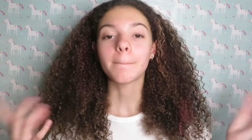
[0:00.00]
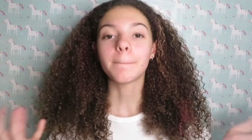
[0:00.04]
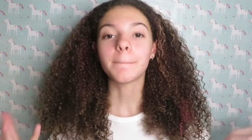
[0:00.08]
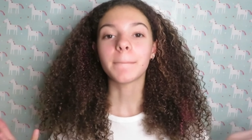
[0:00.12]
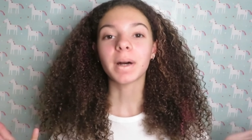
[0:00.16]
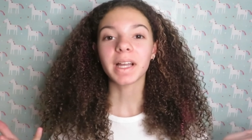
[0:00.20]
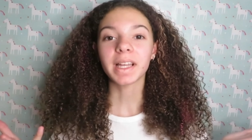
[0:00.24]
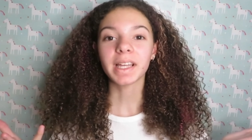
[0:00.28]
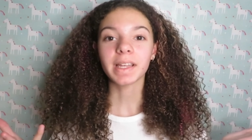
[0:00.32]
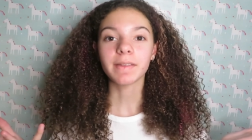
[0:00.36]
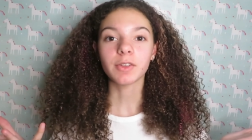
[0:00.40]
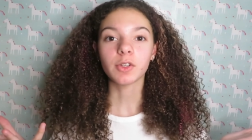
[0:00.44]

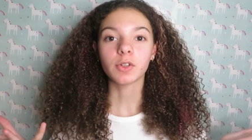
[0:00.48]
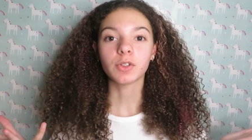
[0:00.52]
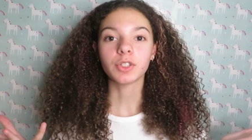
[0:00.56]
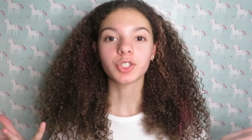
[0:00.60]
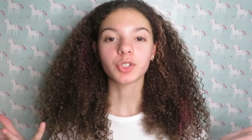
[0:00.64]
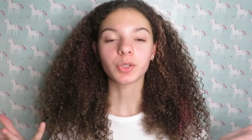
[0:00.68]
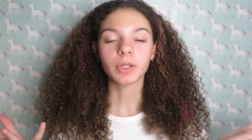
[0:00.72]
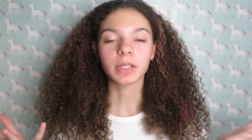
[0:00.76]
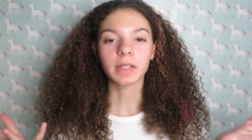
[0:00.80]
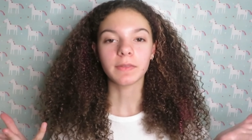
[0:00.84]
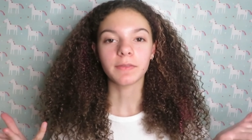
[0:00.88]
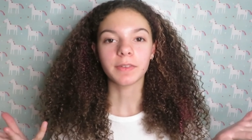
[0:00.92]
But if you
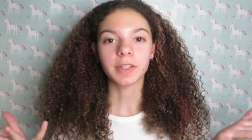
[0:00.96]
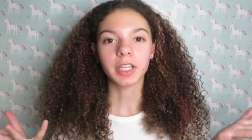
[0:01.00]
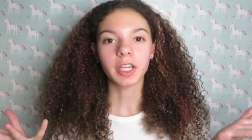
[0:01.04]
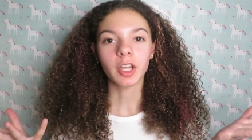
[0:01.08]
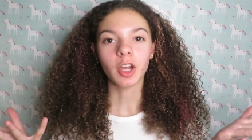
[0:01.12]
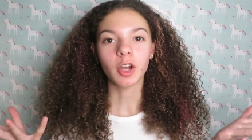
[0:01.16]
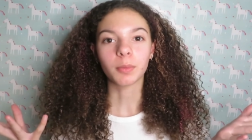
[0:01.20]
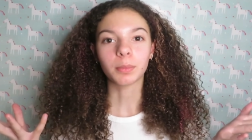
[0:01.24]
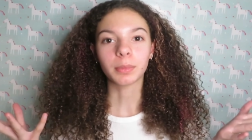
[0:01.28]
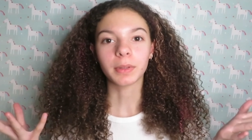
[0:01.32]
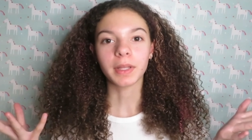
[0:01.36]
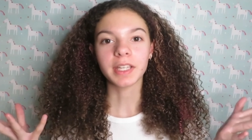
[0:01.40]
enjoyed the
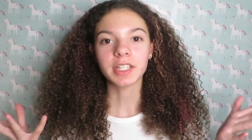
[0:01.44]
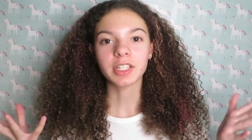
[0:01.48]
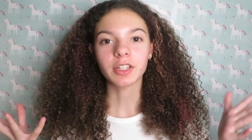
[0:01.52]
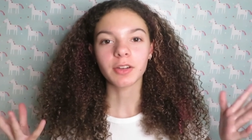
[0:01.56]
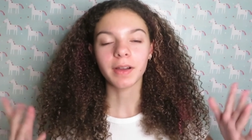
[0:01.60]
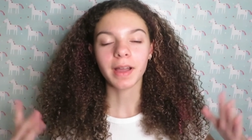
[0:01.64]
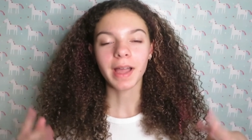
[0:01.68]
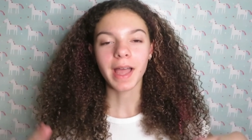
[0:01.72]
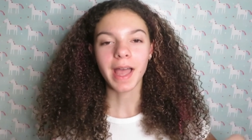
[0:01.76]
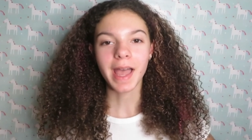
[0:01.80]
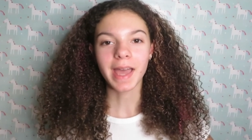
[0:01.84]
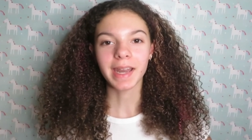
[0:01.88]
video, please
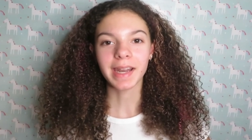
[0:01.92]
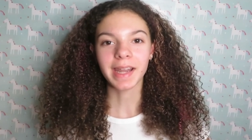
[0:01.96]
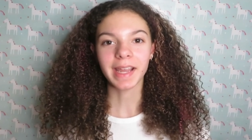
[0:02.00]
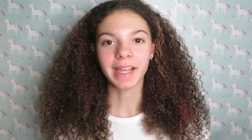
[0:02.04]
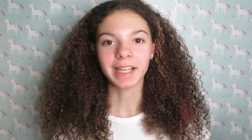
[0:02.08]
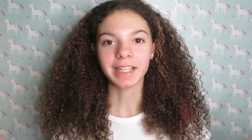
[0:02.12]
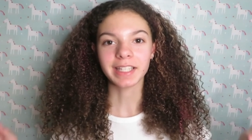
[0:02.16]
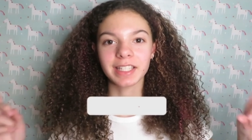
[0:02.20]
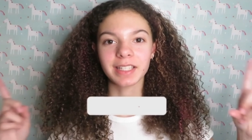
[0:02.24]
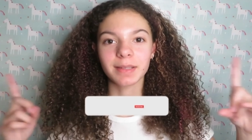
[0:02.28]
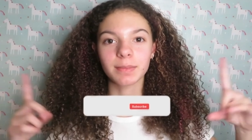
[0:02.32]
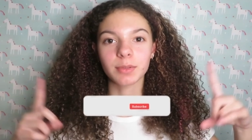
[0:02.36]
go ahead
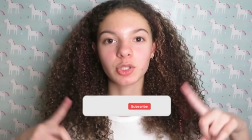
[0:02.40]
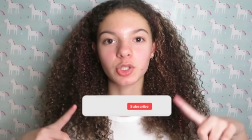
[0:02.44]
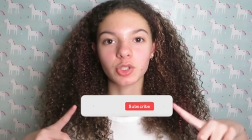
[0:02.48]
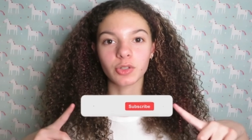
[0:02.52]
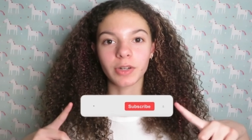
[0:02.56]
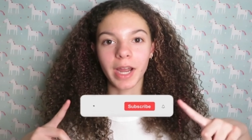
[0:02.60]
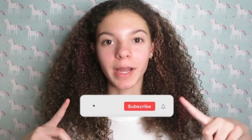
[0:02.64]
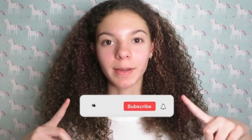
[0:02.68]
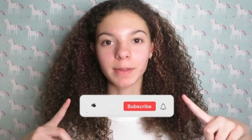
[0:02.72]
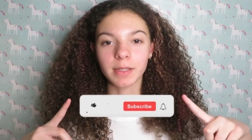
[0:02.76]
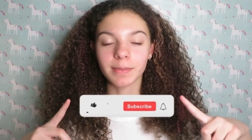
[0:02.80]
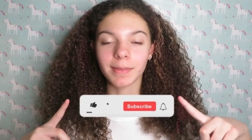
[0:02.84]
and
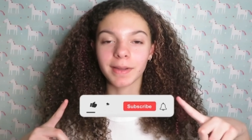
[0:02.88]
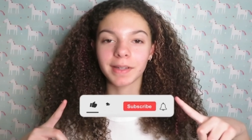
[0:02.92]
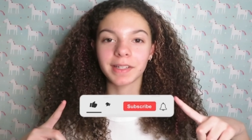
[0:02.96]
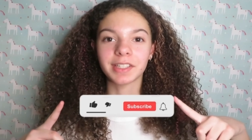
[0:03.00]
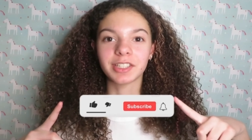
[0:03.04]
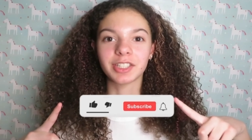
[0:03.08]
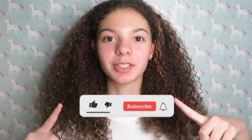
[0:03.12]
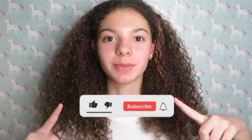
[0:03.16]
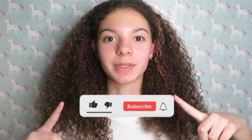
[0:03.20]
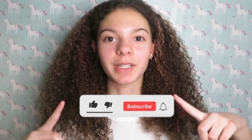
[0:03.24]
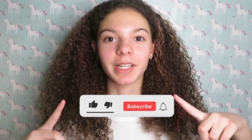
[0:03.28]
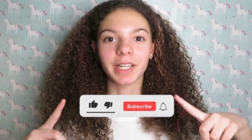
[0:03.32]
subscribe to my
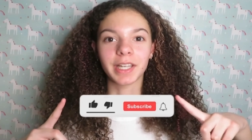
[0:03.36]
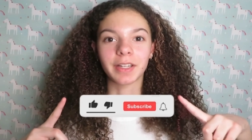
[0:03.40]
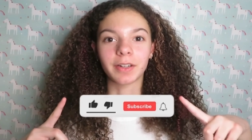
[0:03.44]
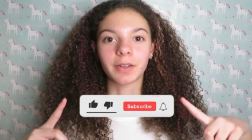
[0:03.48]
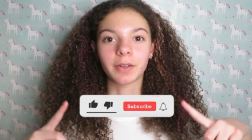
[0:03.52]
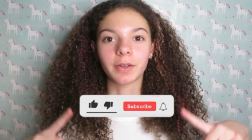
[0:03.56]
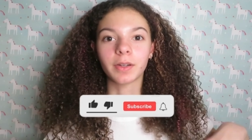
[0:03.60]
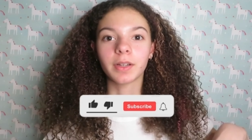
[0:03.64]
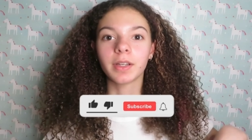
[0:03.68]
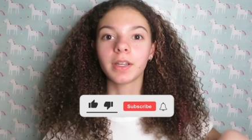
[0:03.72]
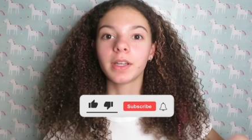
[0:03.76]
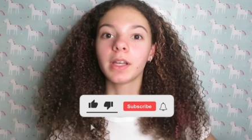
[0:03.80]
YouTube
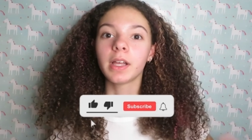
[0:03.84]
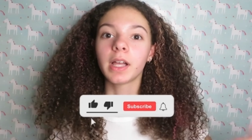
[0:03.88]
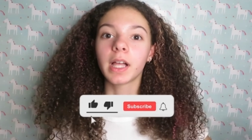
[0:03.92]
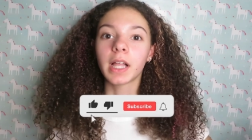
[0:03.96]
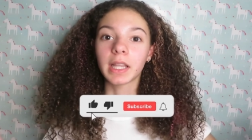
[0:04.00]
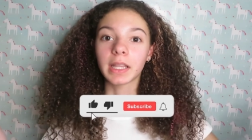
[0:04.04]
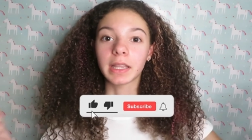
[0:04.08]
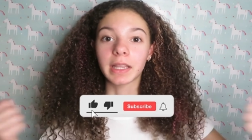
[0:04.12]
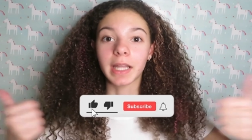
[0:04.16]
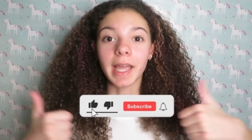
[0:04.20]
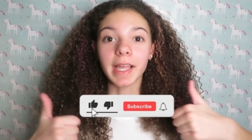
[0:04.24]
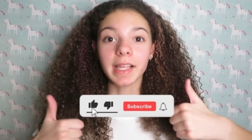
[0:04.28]
channel,
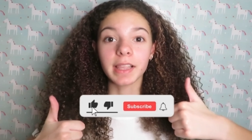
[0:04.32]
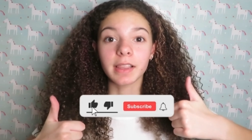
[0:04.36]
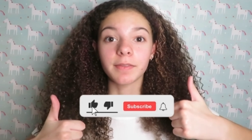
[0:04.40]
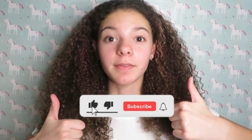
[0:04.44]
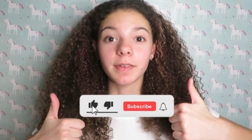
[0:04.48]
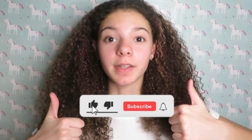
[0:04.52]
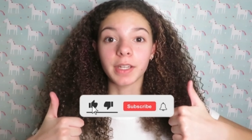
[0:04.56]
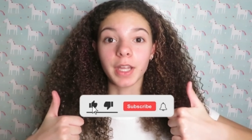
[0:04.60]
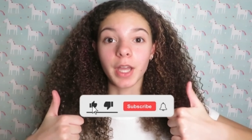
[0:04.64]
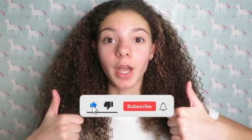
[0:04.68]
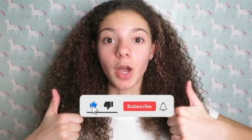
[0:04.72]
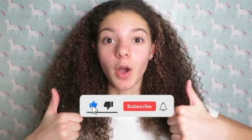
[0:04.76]
like the
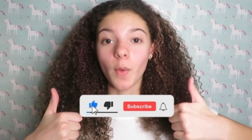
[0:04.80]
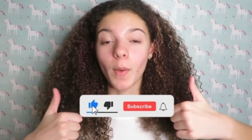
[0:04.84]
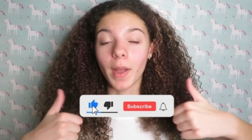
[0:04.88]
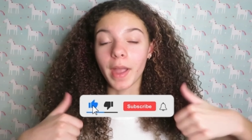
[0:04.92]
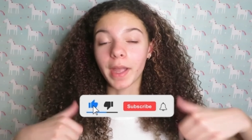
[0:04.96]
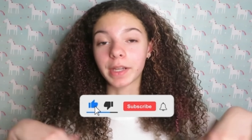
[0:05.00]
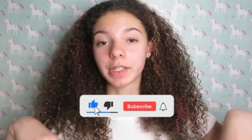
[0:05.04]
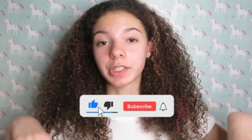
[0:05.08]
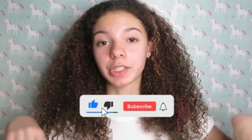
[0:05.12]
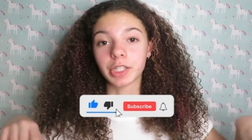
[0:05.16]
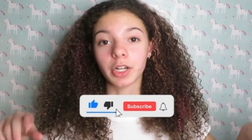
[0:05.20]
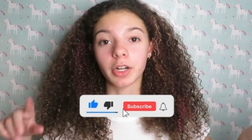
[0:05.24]
video,
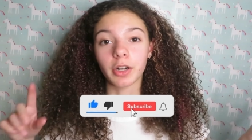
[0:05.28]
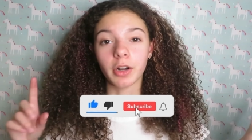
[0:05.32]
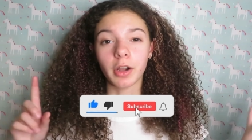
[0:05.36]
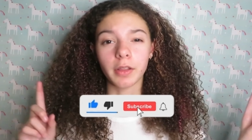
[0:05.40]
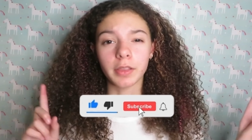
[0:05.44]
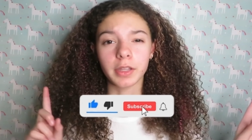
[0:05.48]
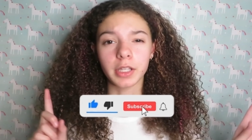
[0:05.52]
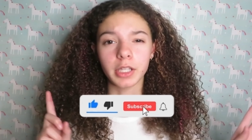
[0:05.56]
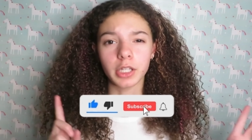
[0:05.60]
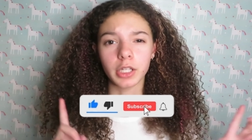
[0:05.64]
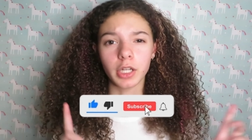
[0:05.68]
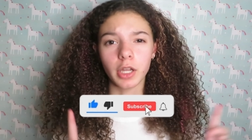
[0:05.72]
and turn
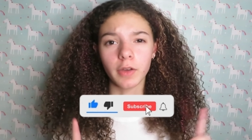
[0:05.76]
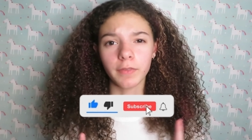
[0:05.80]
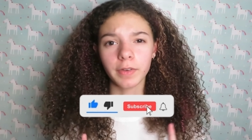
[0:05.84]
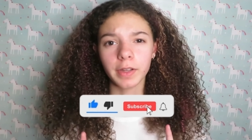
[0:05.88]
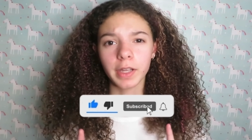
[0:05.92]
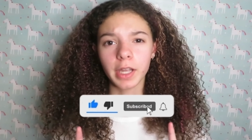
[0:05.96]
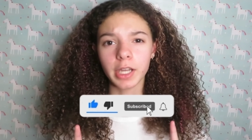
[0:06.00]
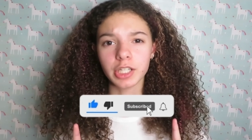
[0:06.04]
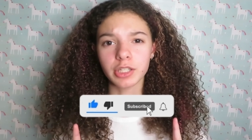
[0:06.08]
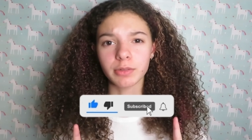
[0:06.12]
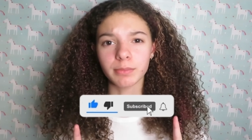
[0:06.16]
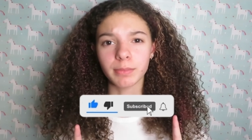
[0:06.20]
on the
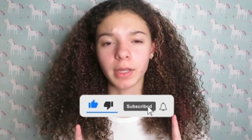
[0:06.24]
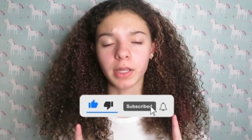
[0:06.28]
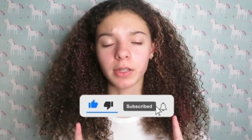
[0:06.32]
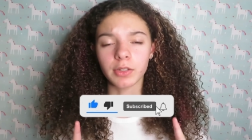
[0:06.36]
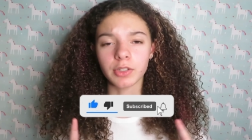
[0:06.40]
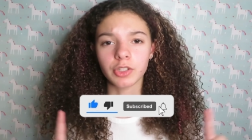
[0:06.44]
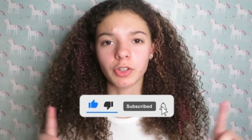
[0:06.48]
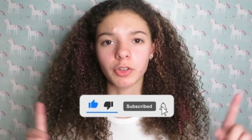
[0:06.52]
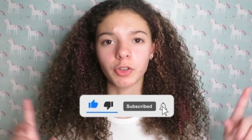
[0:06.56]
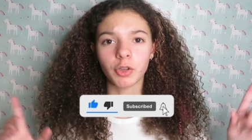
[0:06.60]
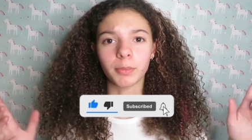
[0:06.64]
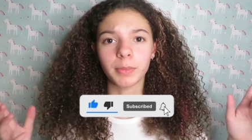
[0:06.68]
notification bell
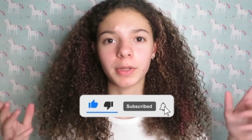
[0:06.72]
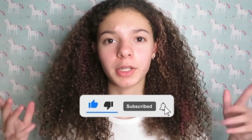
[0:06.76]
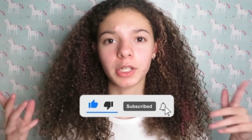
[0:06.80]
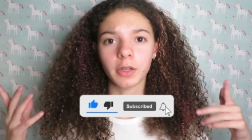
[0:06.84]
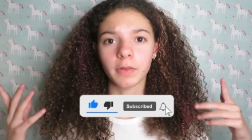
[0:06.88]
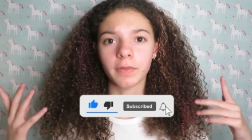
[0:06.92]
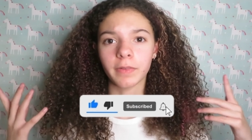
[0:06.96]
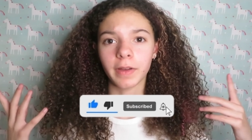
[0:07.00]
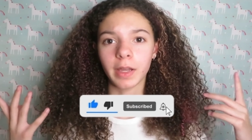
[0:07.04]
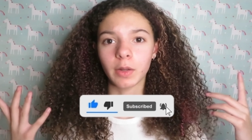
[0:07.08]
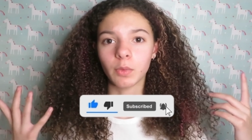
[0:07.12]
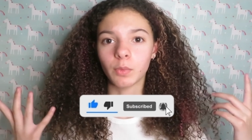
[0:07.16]
so you'll be
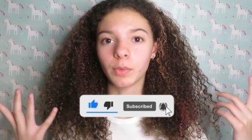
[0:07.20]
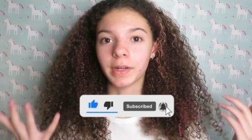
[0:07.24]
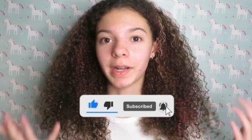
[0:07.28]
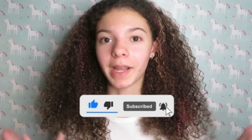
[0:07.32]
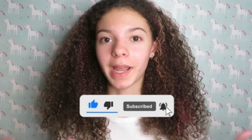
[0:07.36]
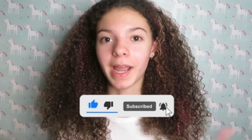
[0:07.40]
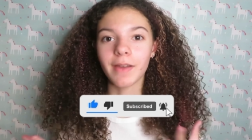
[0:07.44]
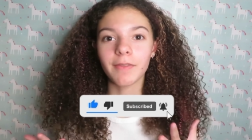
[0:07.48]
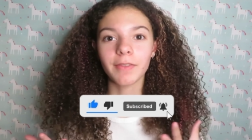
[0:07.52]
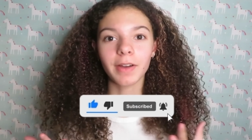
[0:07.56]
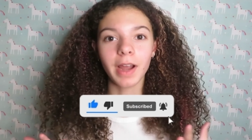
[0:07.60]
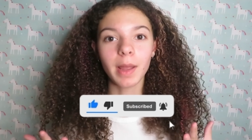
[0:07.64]
notified
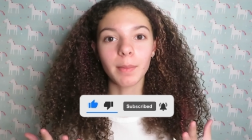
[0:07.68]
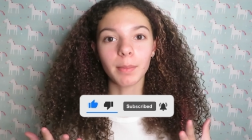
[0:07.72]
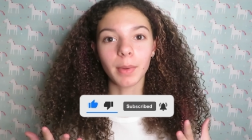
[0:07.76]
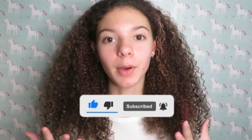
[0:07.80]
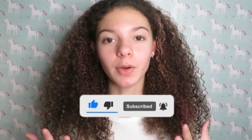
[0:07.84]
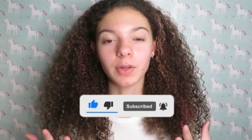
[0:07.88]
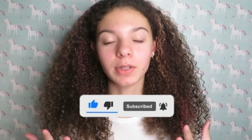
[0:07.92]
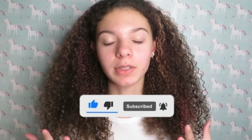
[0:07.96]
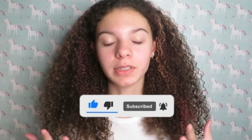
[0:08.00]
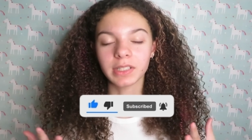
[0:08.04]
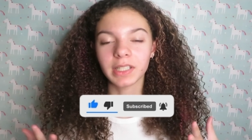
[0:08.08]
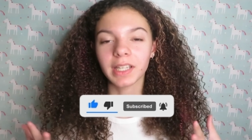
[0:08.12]
whenever I
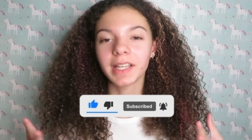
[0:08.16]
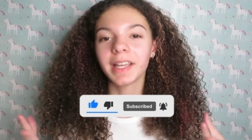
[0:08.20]
post.